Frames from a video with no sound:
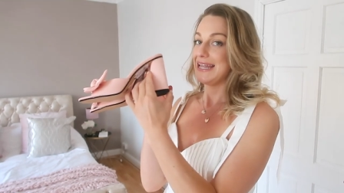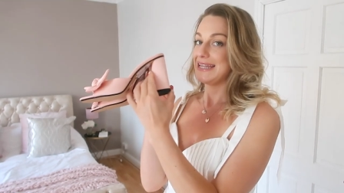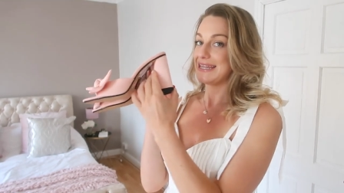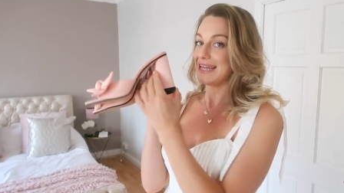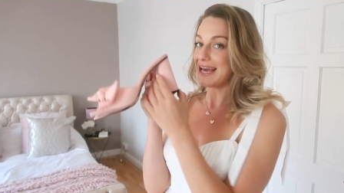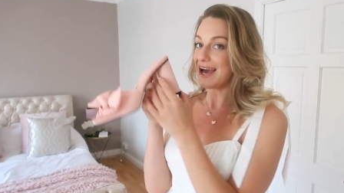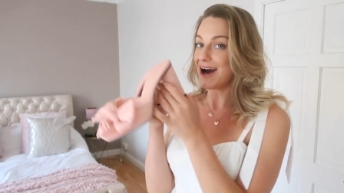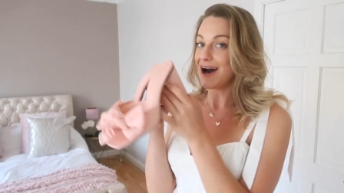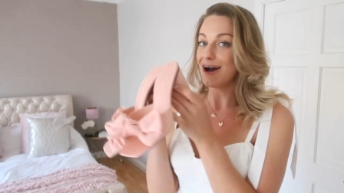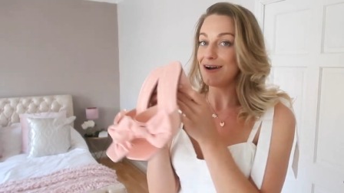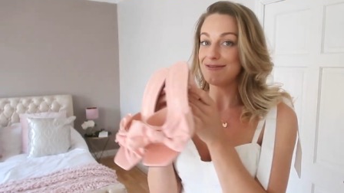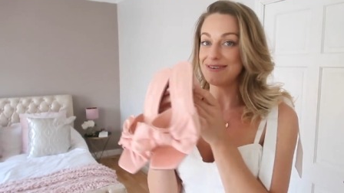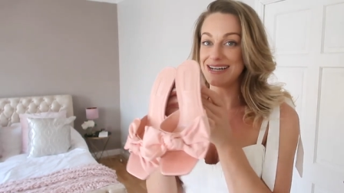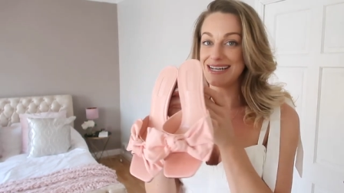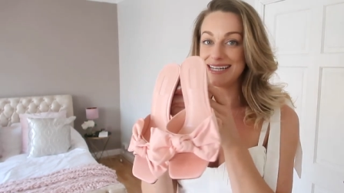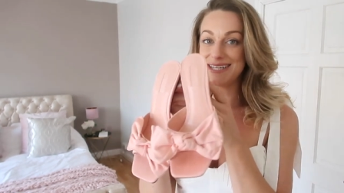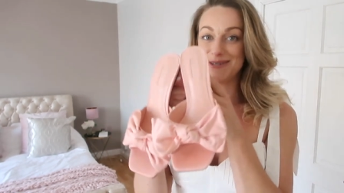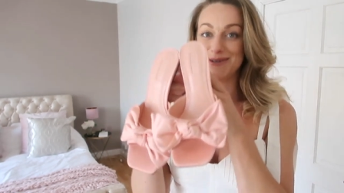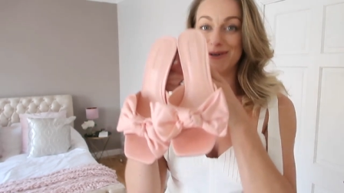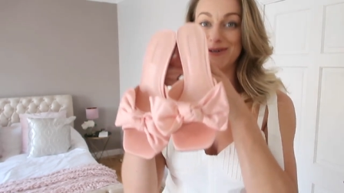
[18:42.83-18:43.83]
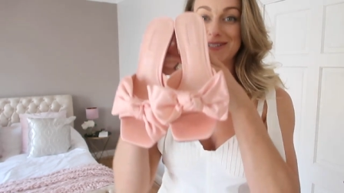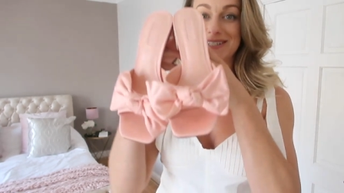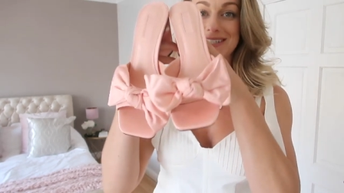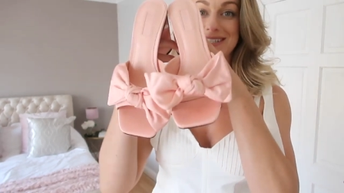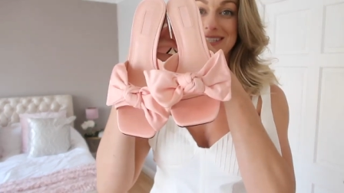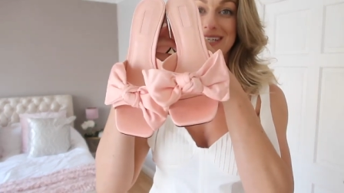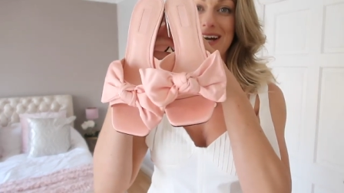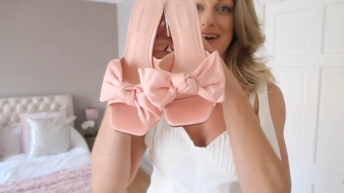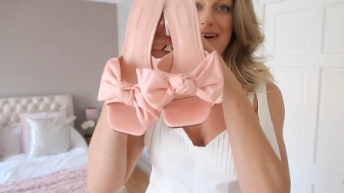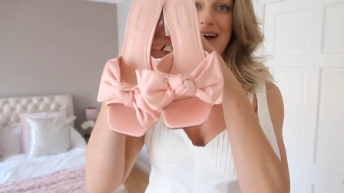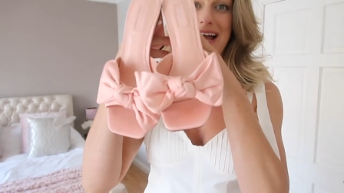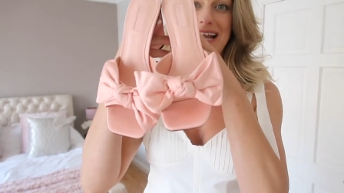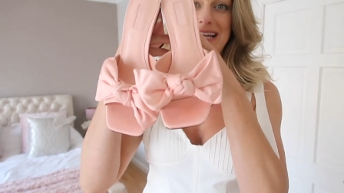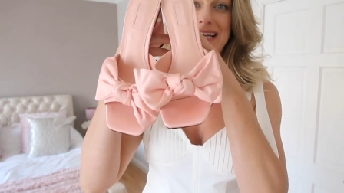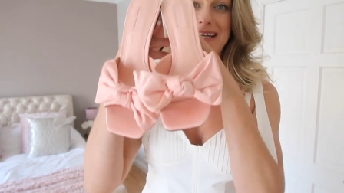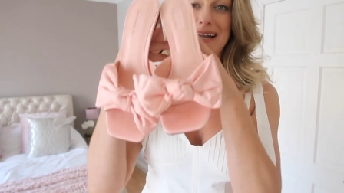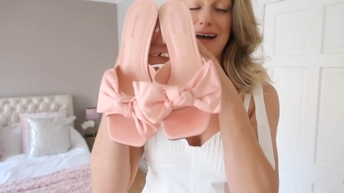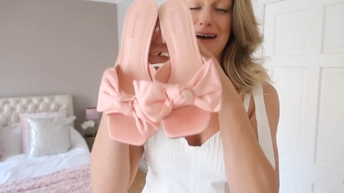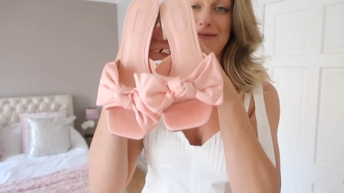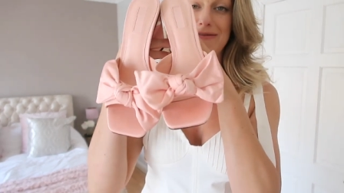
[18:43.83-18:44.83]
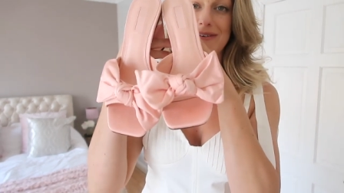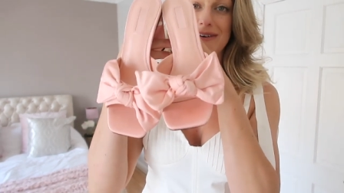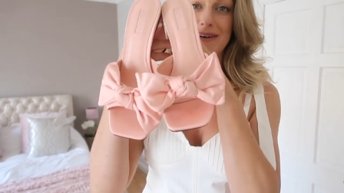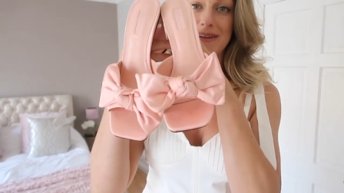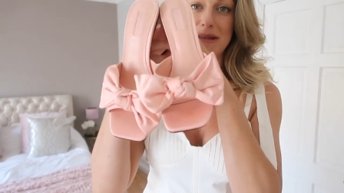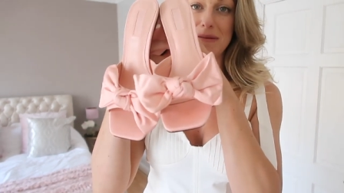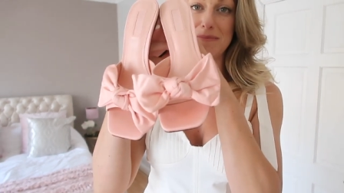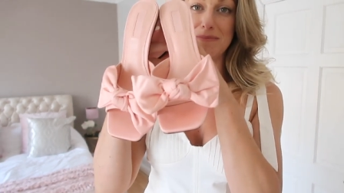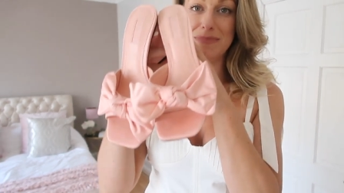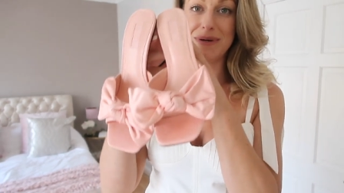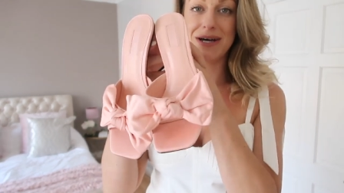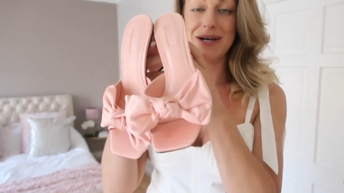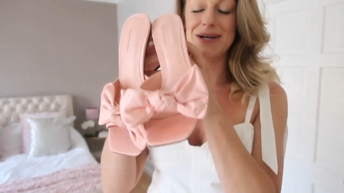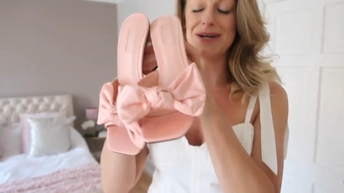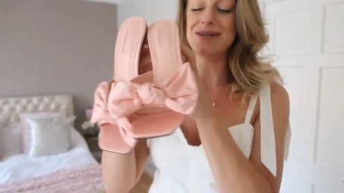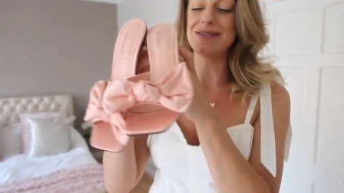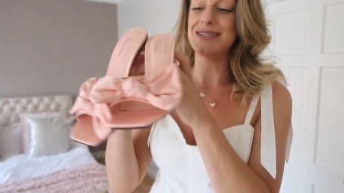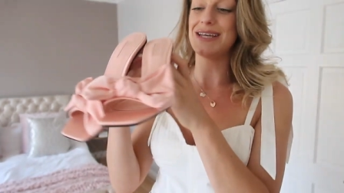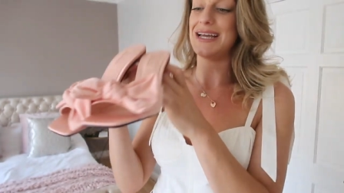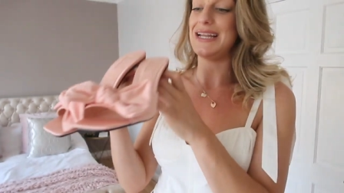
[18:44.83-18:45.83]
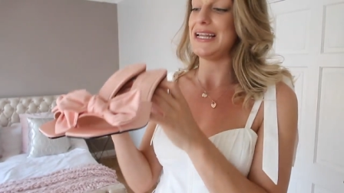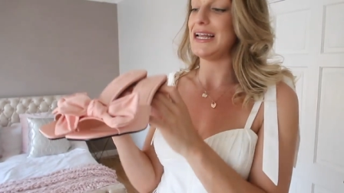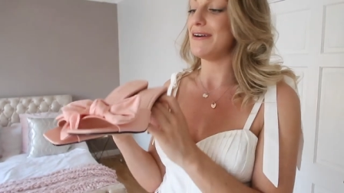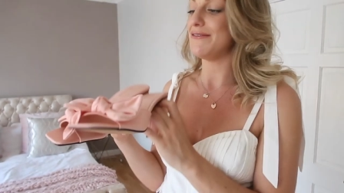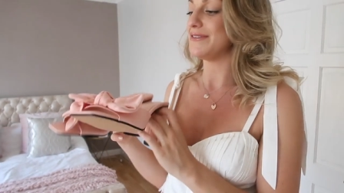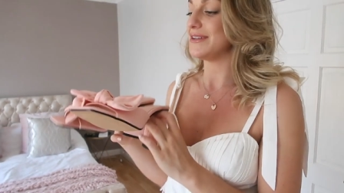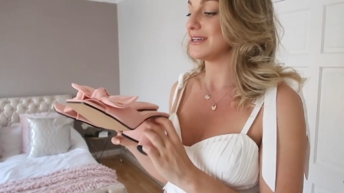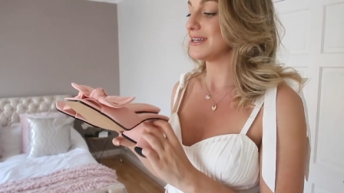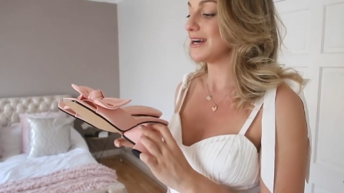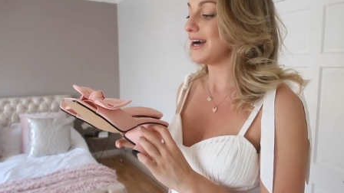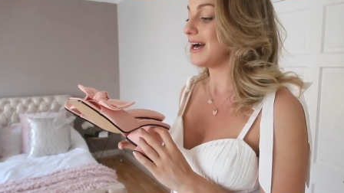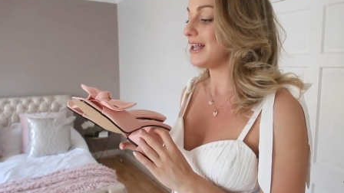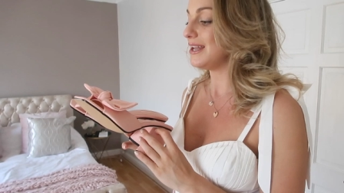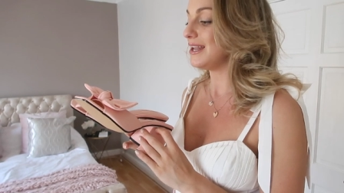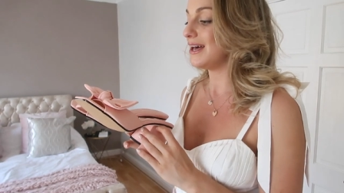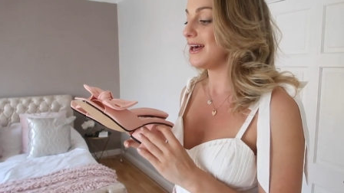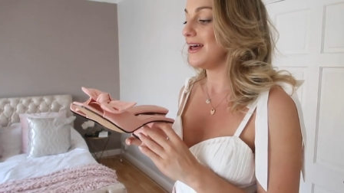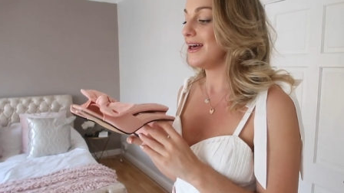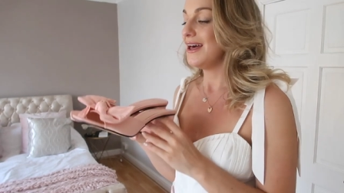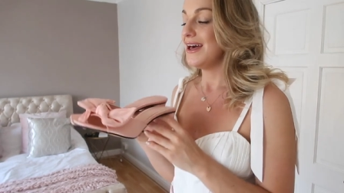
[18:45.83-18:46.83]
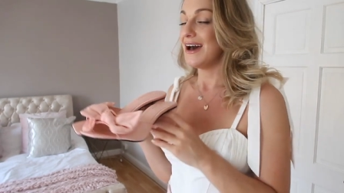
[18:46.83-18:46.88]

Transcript: They are really gorgeous though. I love the bows, I love the colour.